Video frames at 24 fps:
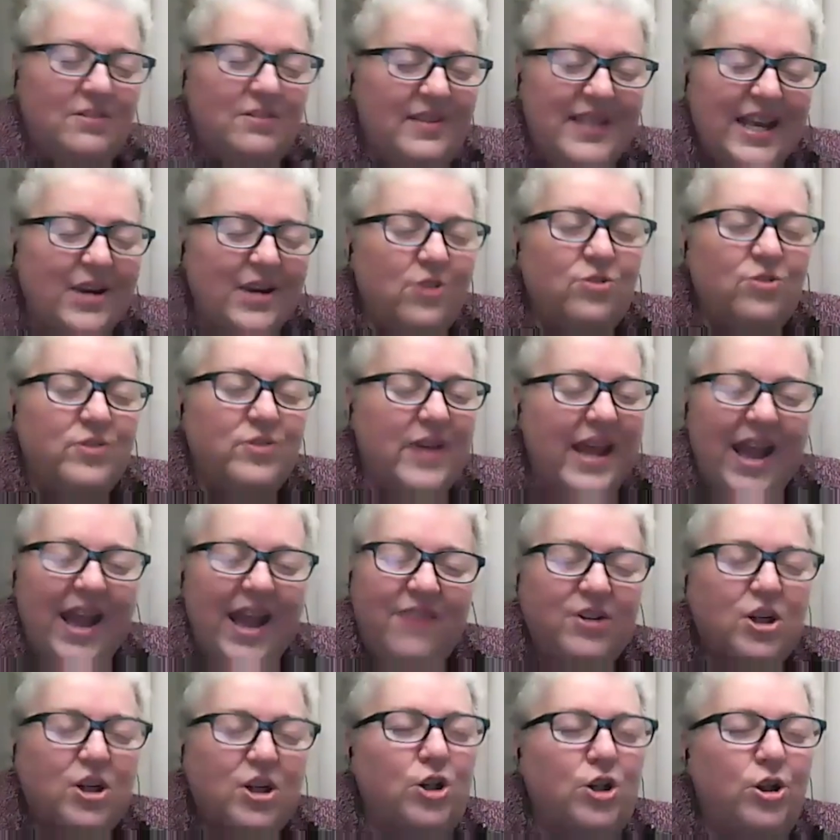they don't
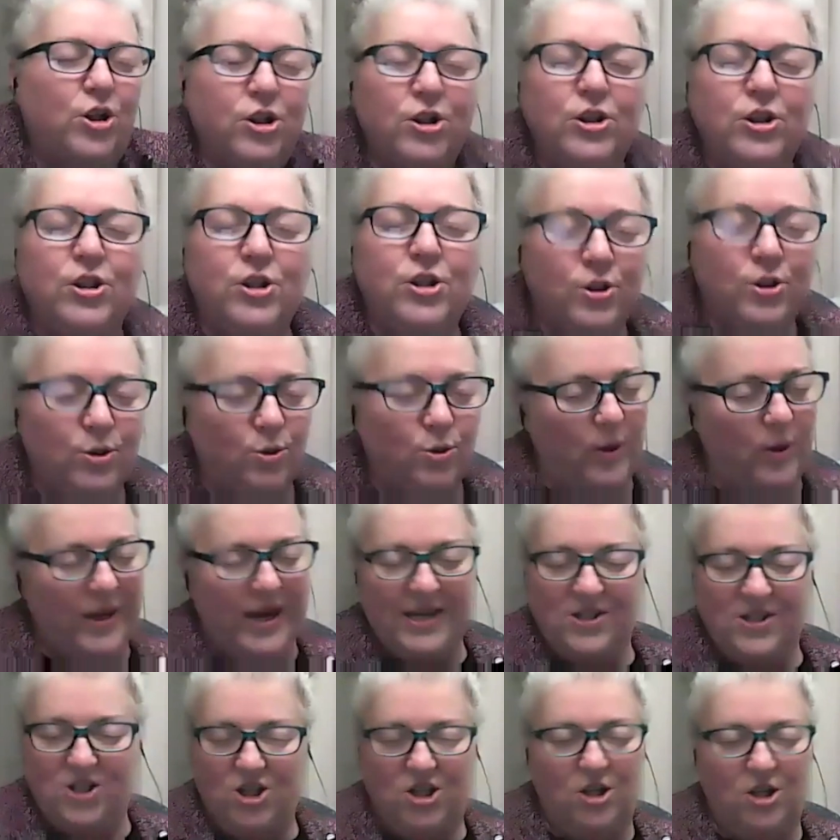have a clue what
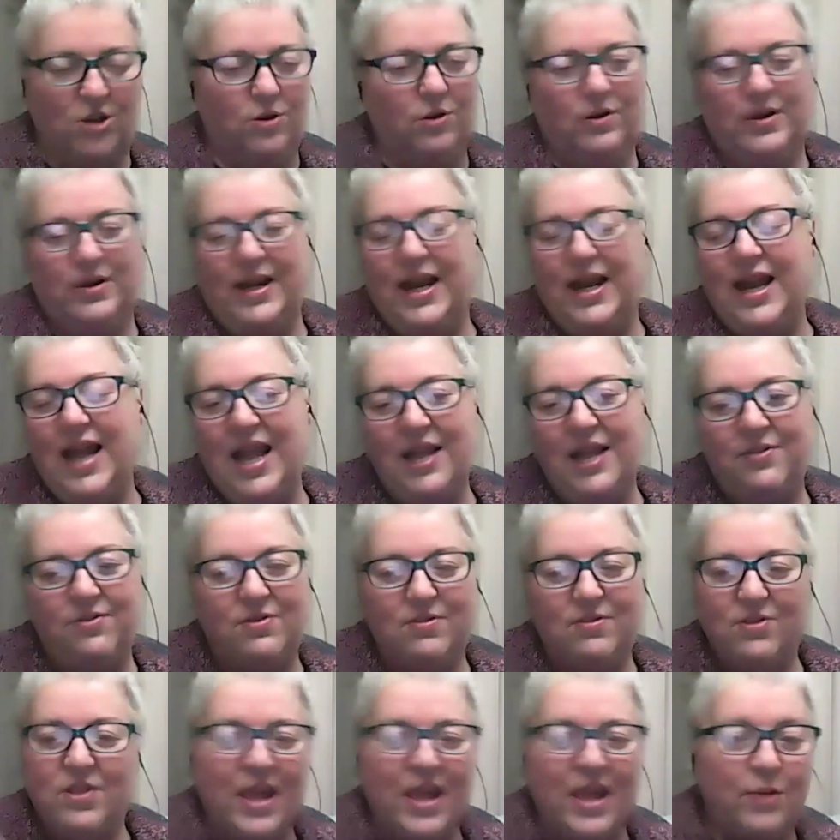I do. And
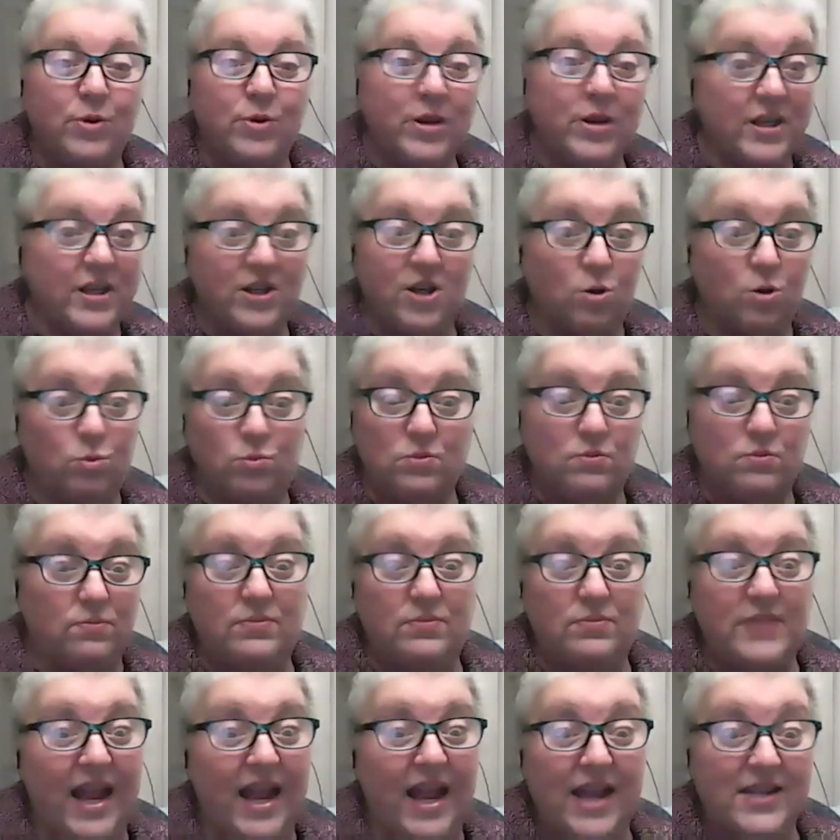they really don't
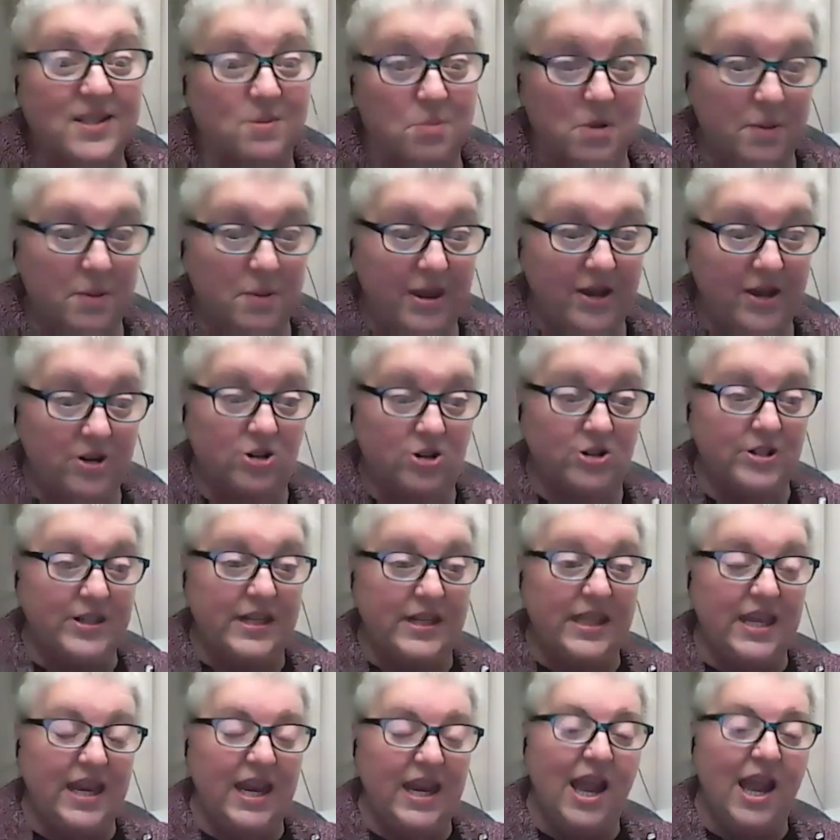ask me about it or
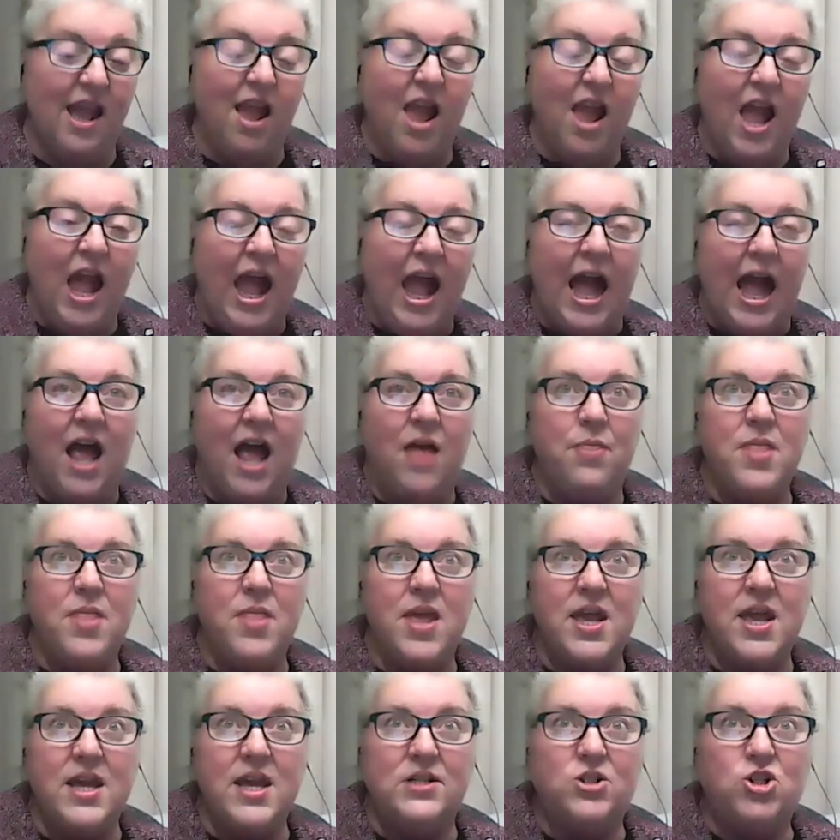anything. And
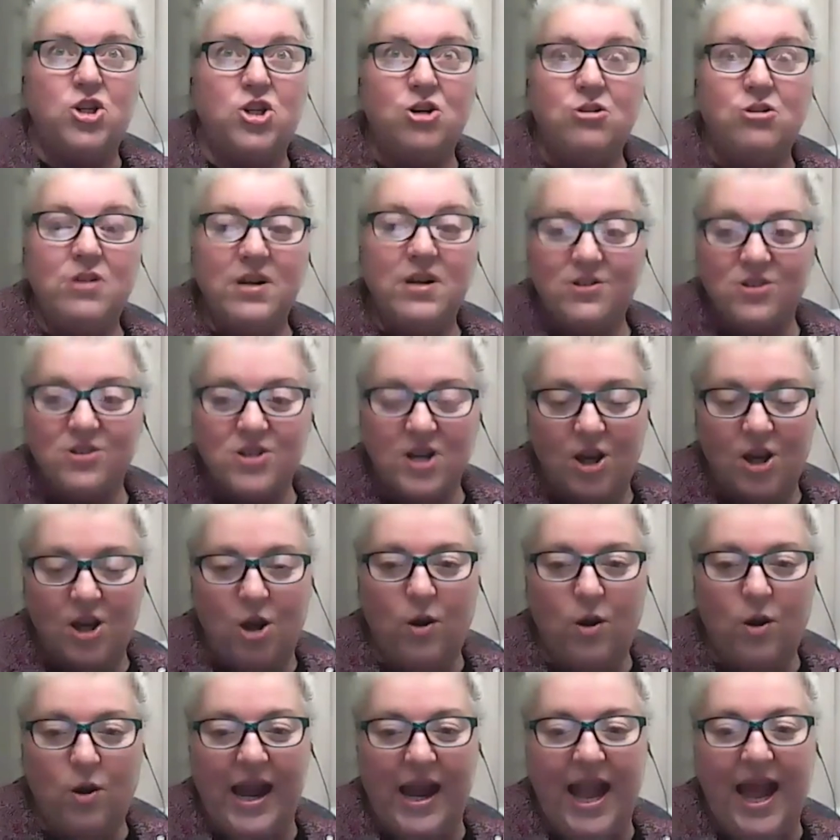then two years
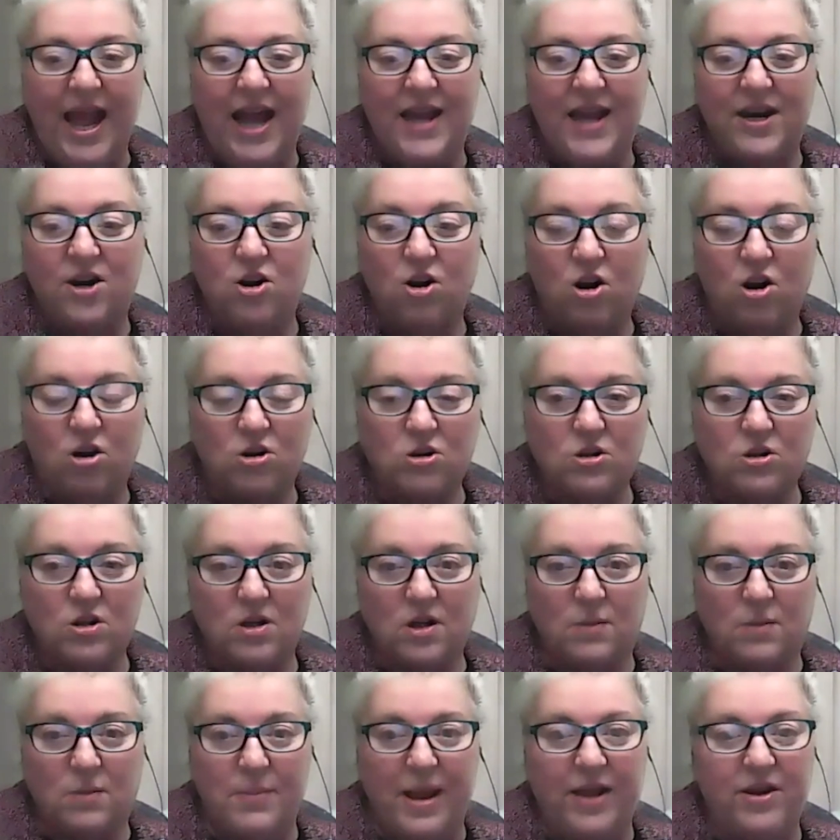ago, I had an article
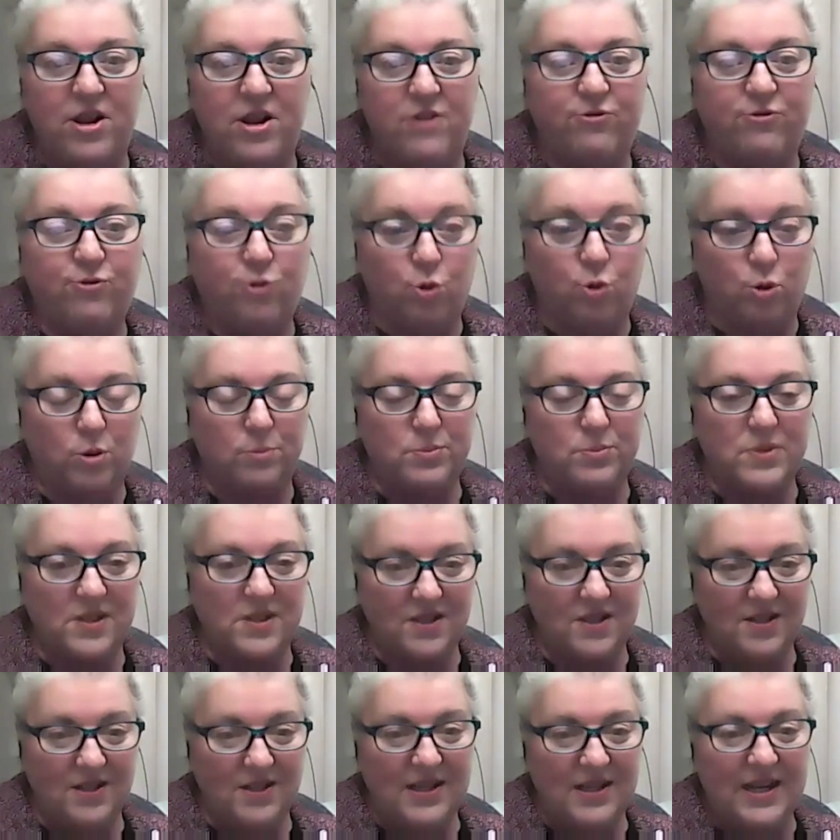come out in Forbes,
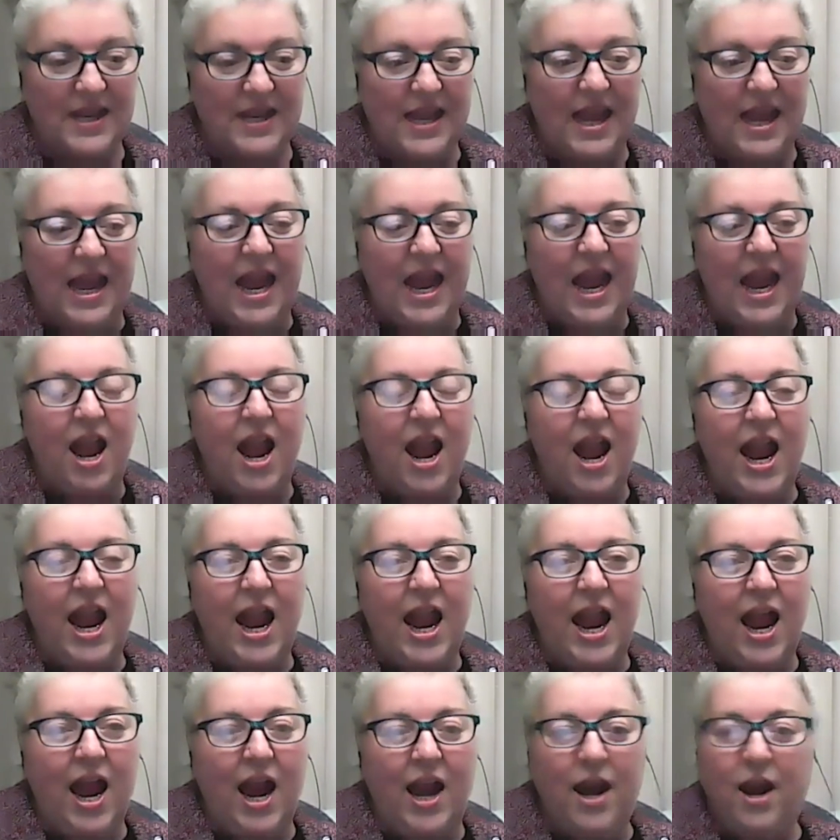
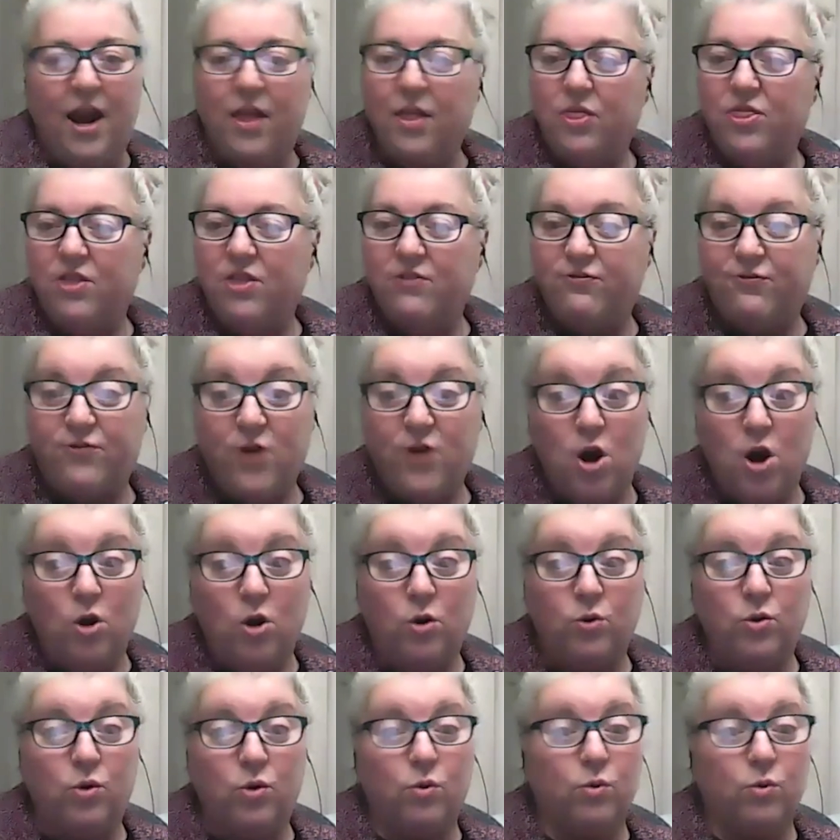and the
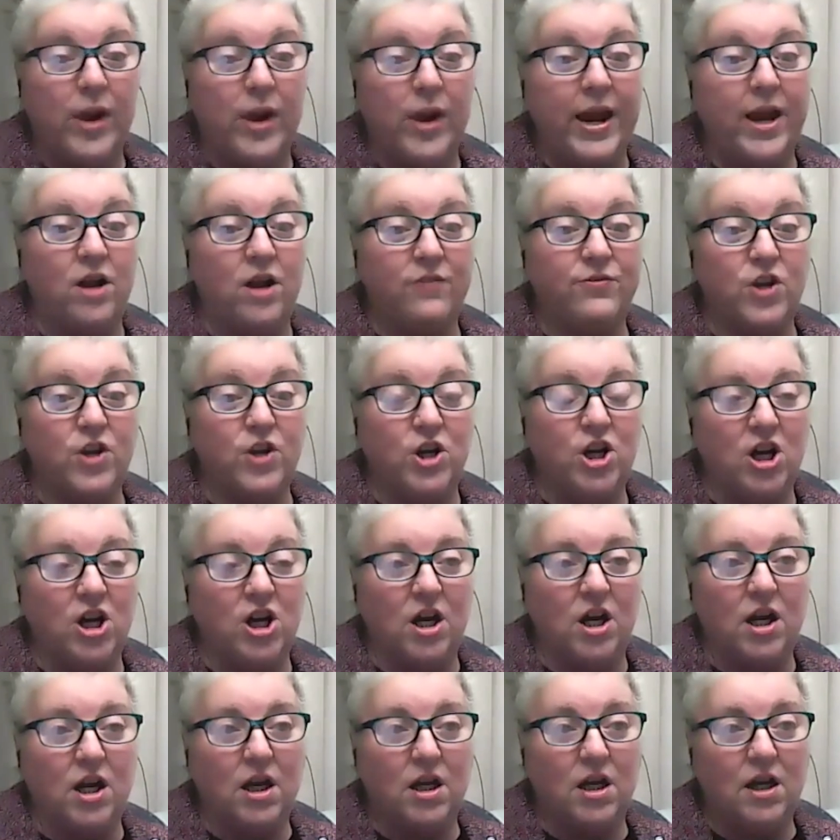phone rang off the
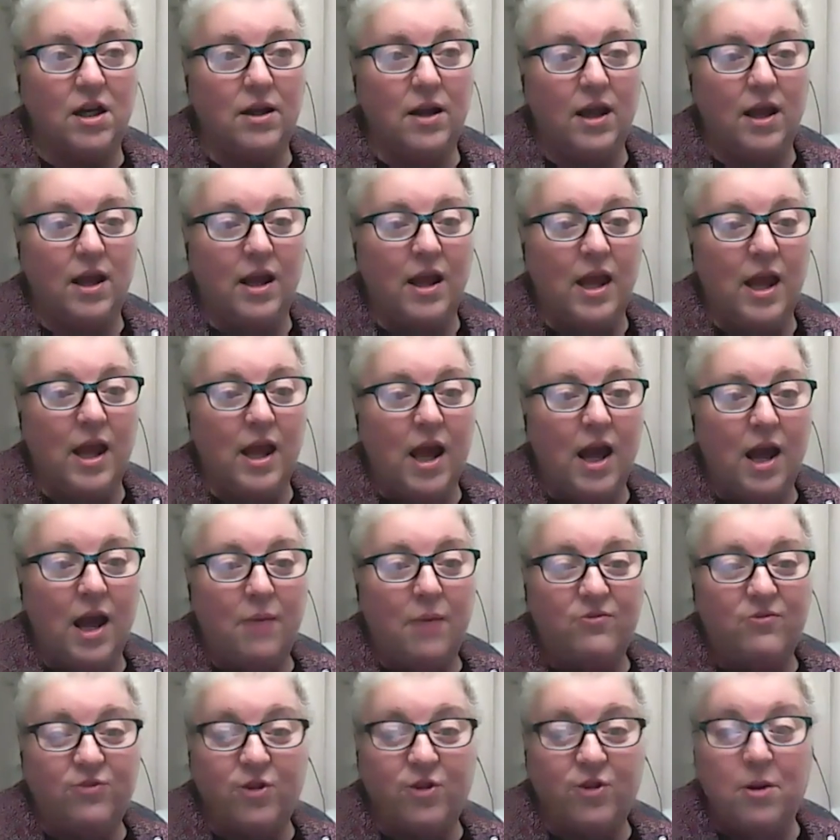hook
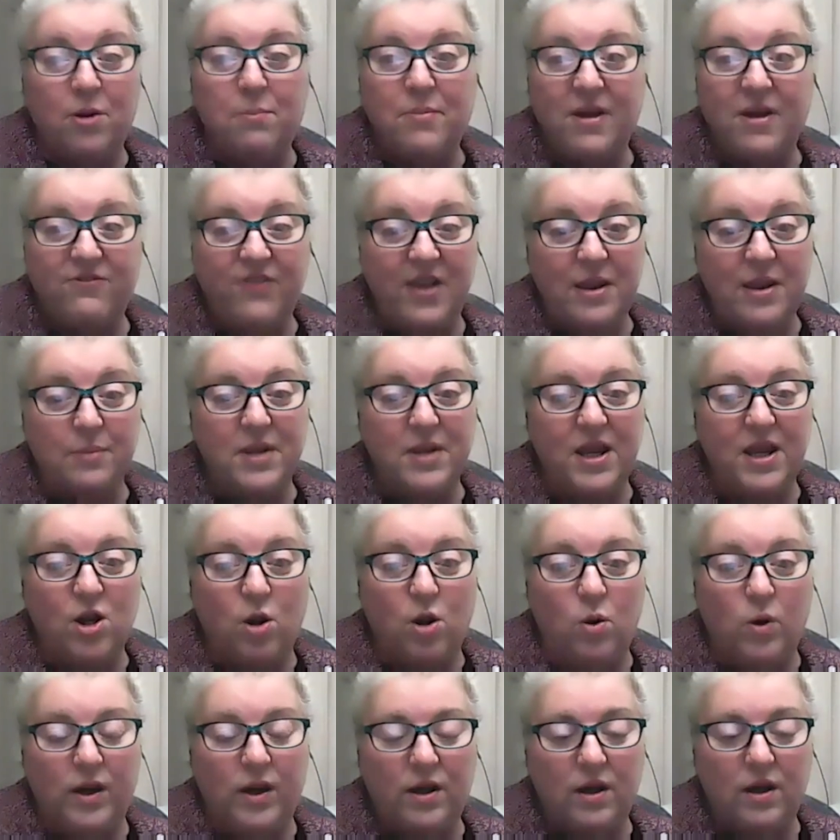from my mm. family
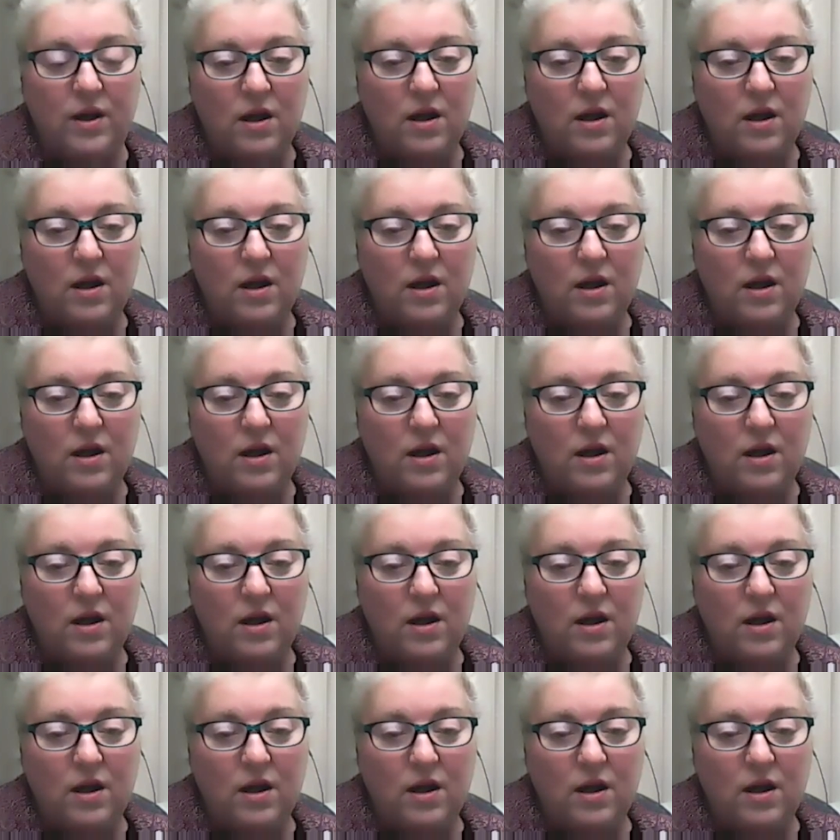going,